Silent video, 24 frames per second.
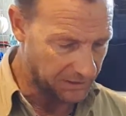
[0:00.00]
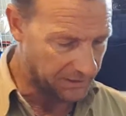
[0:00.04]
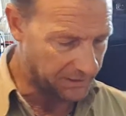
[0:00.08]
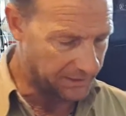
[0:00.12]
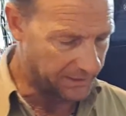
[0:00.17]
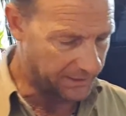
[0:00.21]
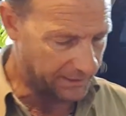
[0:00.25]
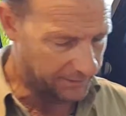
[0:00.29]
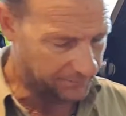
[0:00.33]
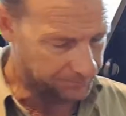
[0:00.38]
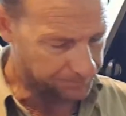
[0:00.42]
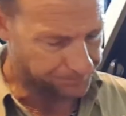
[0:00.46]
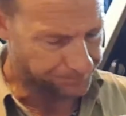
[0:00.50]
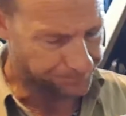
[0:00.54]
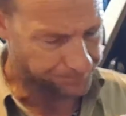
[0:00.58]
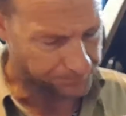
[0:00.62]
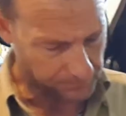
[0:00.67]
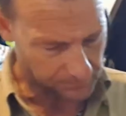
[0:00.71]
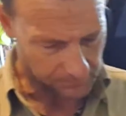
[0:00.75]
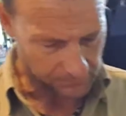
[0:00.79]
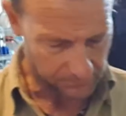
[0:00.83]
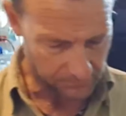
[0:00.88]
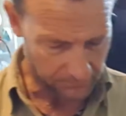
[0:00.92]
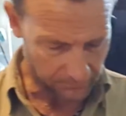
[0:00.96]
Now,
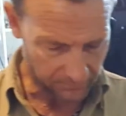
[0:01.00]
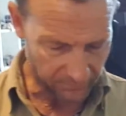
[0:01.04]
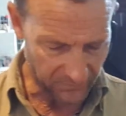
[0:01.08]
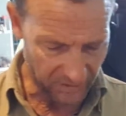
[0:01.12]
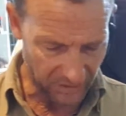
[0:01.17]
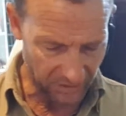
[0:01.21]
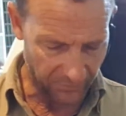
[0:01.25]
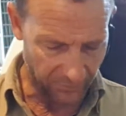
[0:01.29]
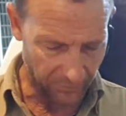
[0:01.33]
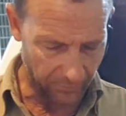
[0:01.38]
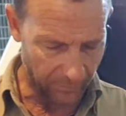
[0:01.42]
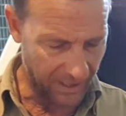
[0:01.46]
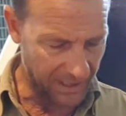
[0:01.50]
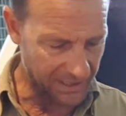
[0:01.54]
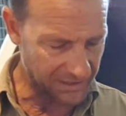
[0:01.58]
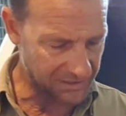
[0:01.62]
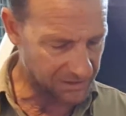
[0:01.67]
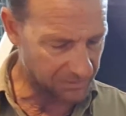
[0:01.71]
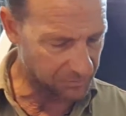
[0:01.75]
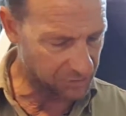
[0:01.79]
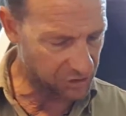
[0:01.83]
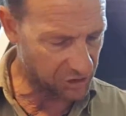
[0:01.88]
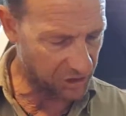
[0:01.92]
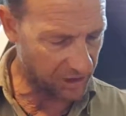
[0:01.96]
there are
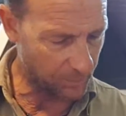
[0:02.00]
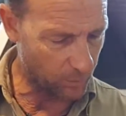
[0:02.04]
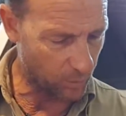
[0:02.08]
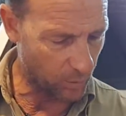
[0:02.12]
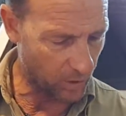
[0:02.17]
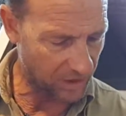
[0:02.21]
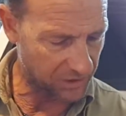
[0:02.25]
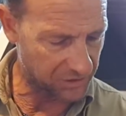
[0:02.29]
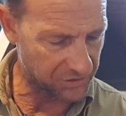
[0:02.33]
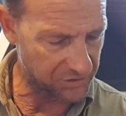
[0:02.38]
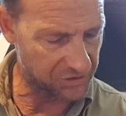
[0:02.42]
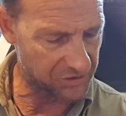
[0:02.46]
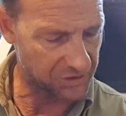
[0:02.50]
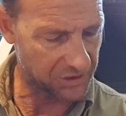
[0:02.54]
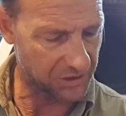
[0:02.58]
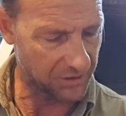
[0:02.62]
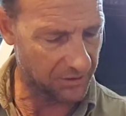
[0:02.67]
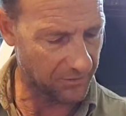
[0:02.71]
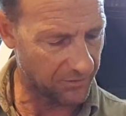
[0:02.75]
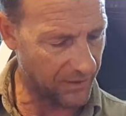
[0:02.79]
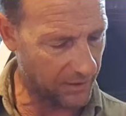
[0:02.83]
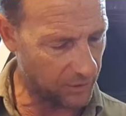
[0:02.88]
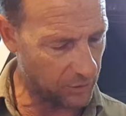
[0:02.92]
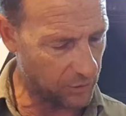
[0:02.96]
some cheap ones
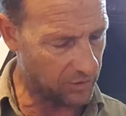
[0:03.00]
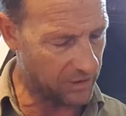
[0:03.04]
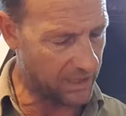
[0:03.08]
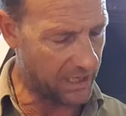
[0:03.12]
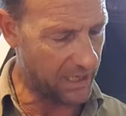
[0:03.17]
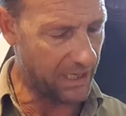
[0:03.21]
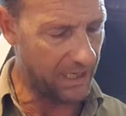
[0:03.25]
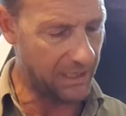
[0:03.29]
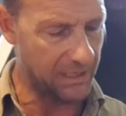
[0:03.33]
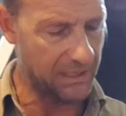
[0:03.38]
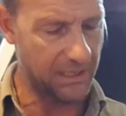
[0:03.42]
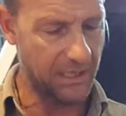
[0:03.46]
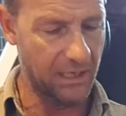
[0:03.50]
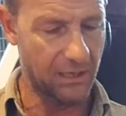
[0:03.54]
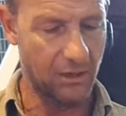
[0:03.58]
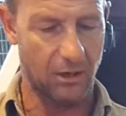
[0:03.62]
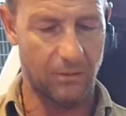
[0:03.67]
that you can get.